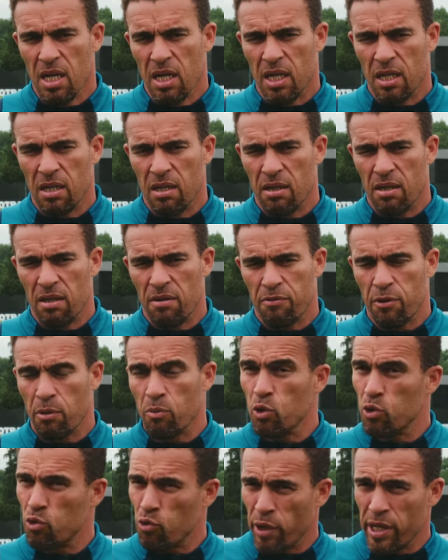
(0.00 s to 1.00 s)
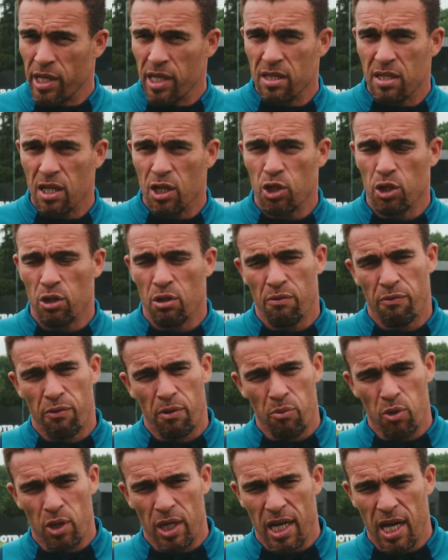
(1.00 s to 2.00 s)
From the training session,
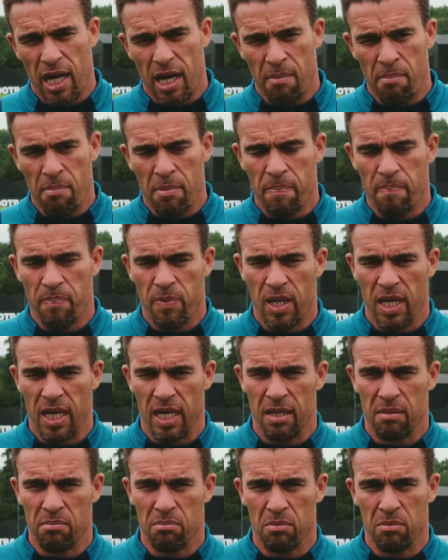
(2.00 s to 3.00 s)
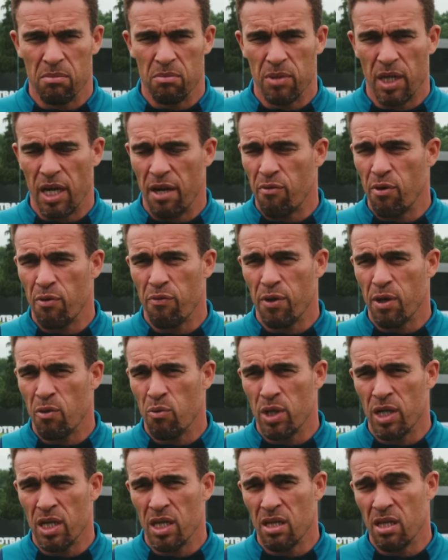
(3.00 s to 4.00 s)
from the game, everything
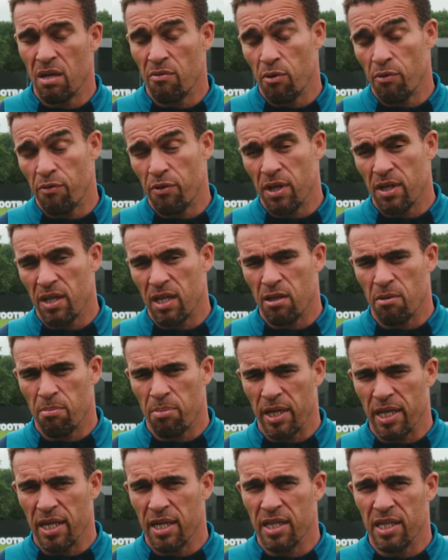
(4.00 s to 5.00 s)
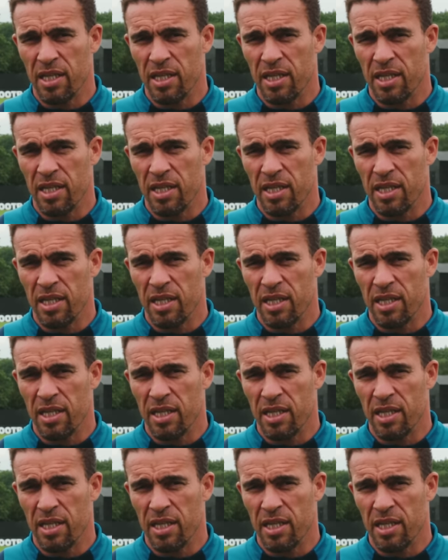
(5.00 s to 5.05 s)
we need, everything that the player